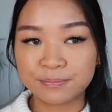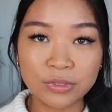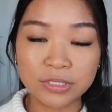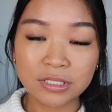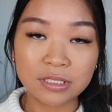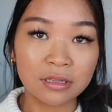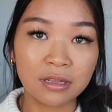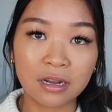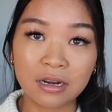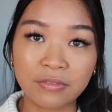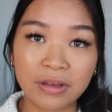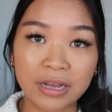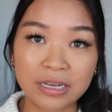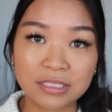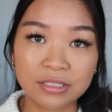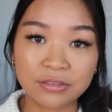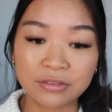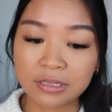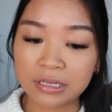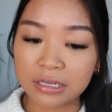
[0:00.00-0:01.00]
wasn't a lot of
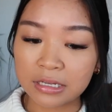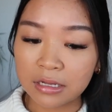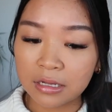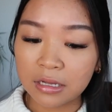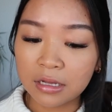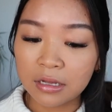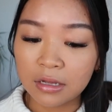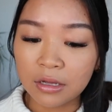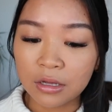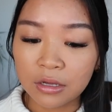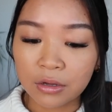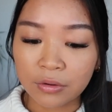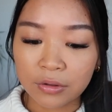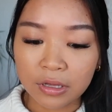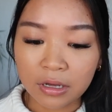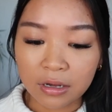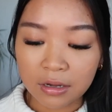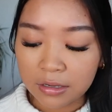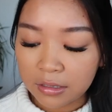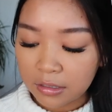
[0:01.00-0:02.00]
activity
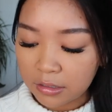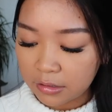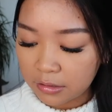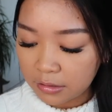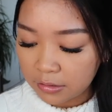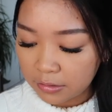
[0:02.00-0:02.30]
going on.